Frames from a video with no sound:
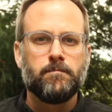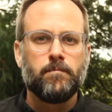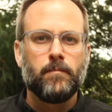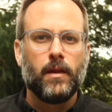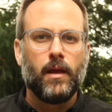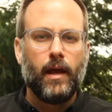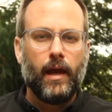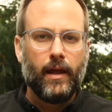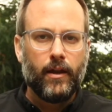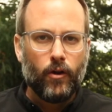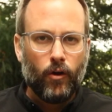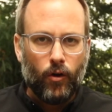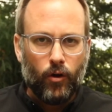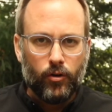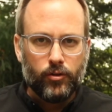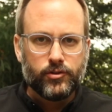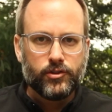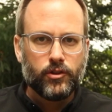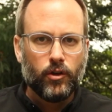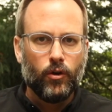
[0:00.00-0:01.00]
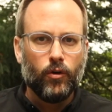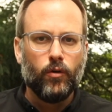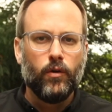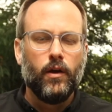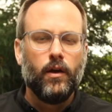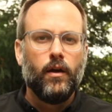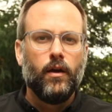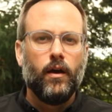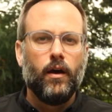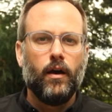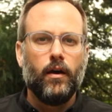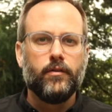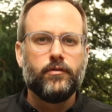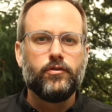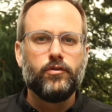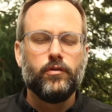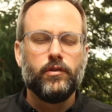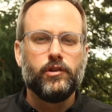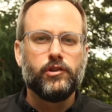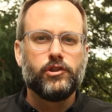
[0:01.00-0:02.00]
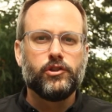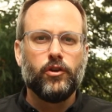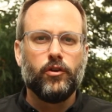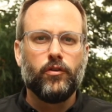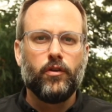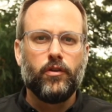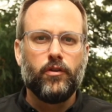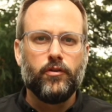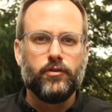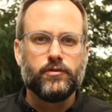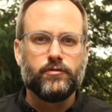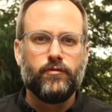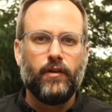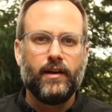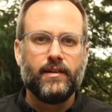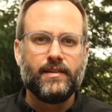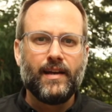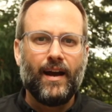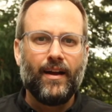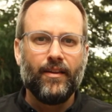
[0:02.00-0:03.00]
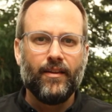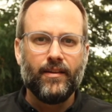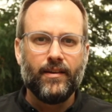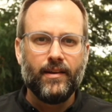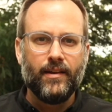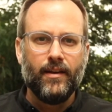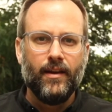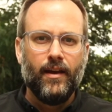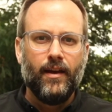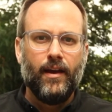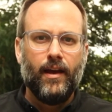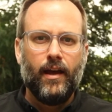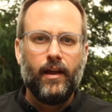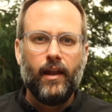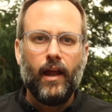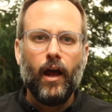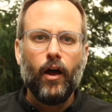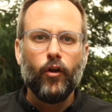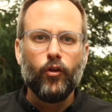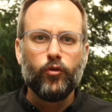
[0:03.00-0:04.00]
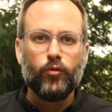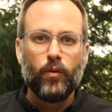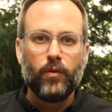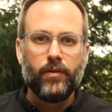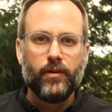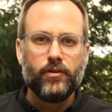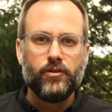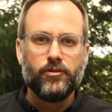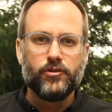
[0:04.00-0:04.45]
and also to ensure that there's vitality and health within your